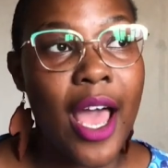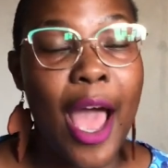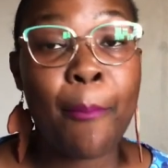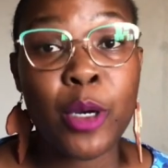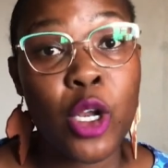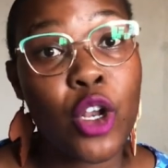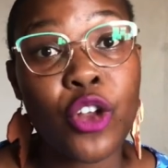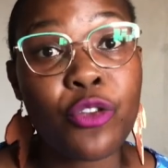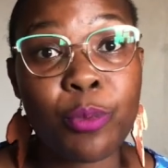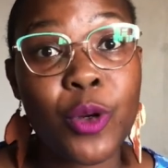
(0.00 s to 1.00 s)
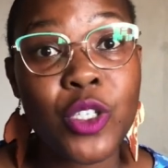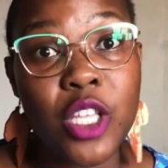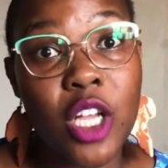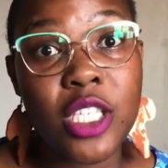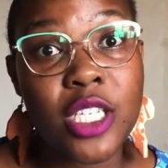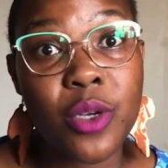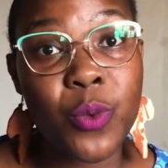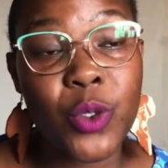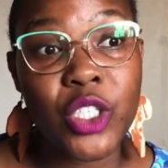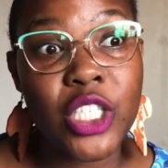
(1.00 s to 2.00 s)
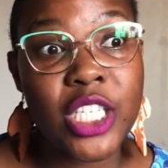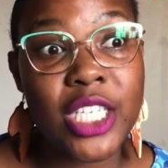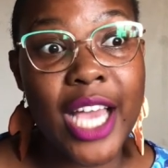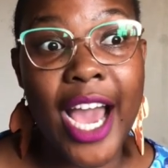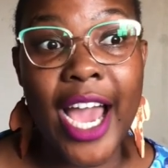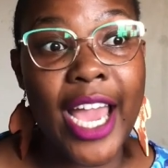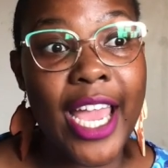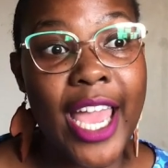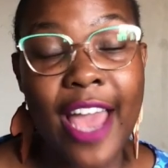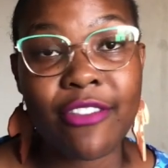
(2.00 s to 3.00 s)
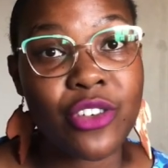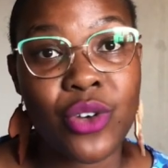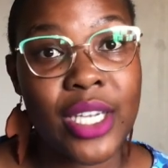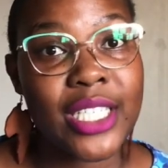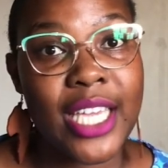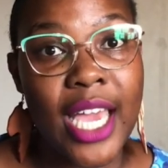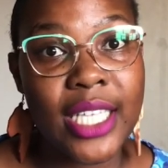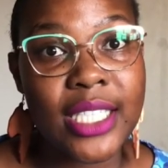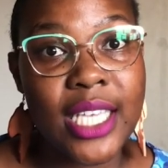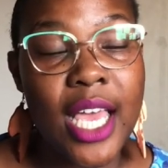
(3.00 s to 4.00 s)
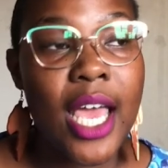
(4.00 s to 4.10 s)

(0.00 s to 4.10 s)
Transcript: I bought a lot of books last year which I haven't read yet